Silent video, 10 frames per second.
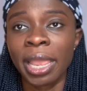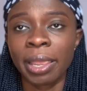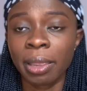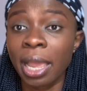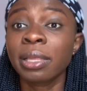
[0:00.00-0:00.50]

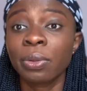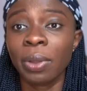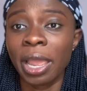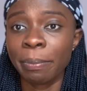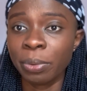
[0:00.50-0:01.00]
I I know
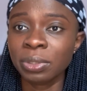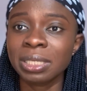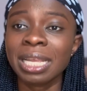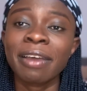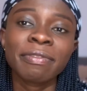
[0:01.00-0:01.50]
I booked
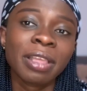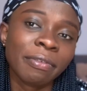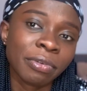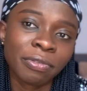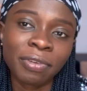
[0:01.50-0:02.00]
it
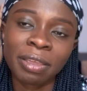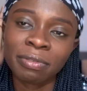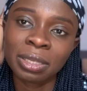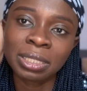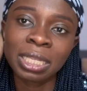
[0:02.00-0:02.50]
after
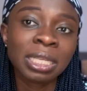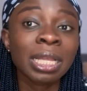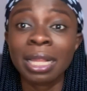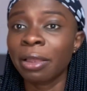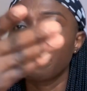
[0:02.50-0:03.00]
45 days. They
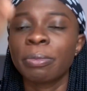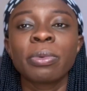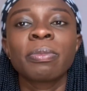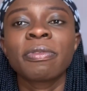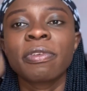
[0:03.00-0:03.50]
didn't allow me
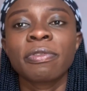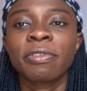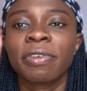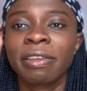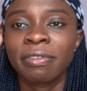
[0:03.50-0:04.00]
book before
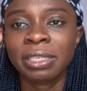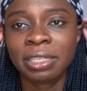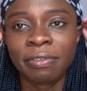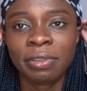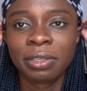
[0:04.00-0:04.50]
45
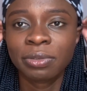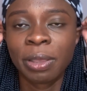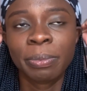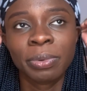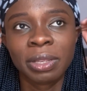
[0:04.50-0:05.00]
days definitely.
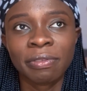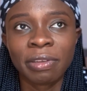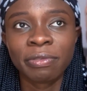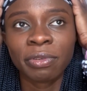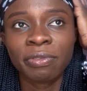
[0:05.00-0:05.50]
So I booked
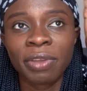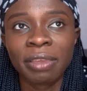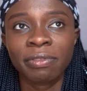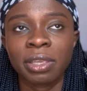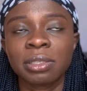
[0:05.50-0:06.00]
after
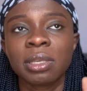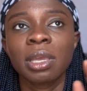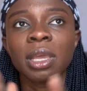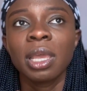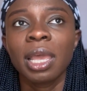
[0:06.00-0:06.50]
45 days
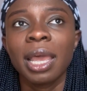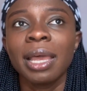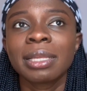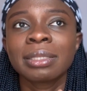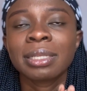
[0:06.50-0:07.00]

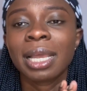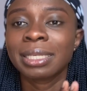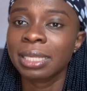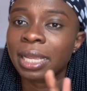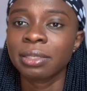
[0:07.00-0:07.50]
and
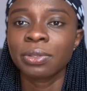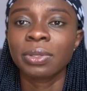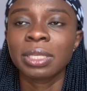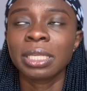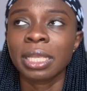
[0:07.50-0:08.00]
I started
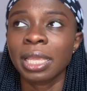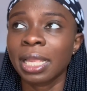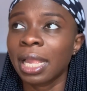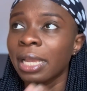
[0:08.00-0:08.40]
studying again.